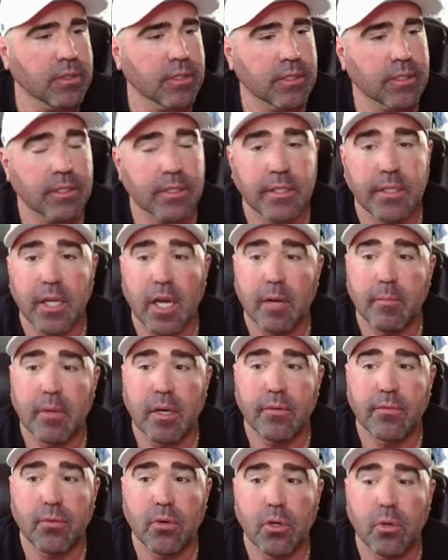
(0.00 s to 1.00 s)
This is not
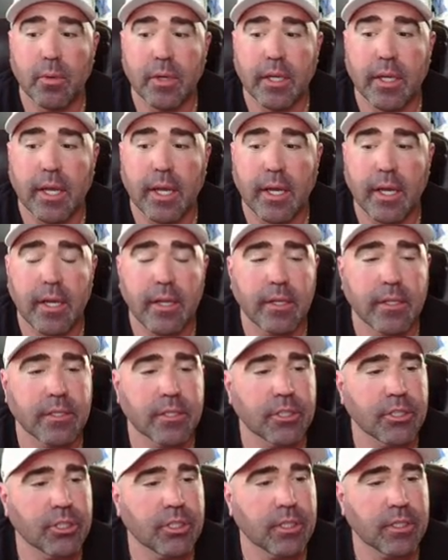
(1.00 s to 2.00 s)
my four oh one K. This
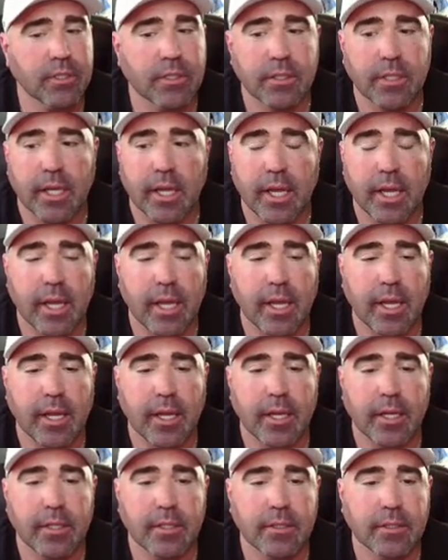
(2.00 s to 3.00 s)
is just
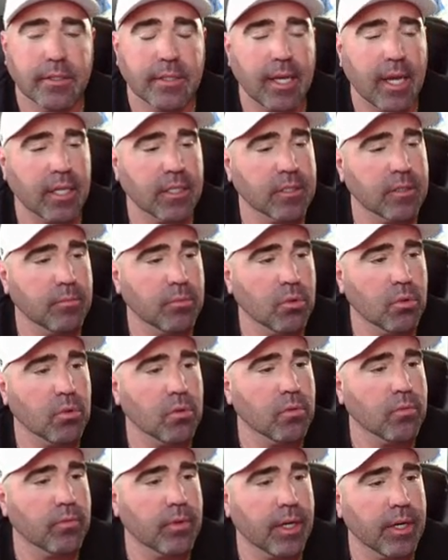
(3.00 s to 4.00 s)
a
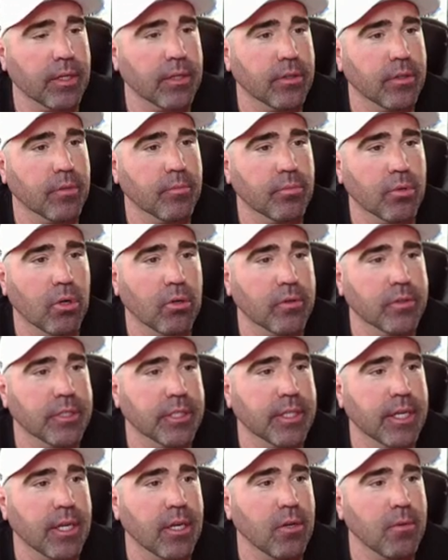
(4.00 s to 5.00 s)
taxable regular brokerage
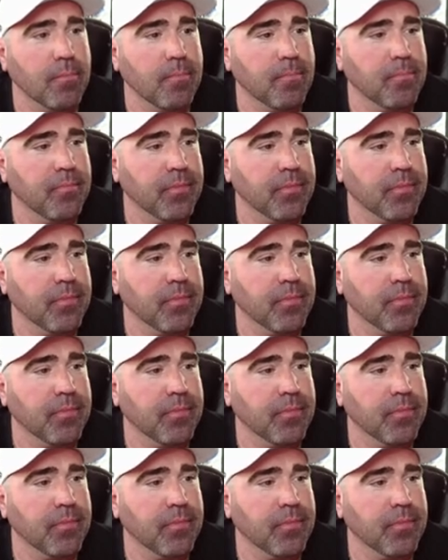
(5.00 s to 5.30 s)
account.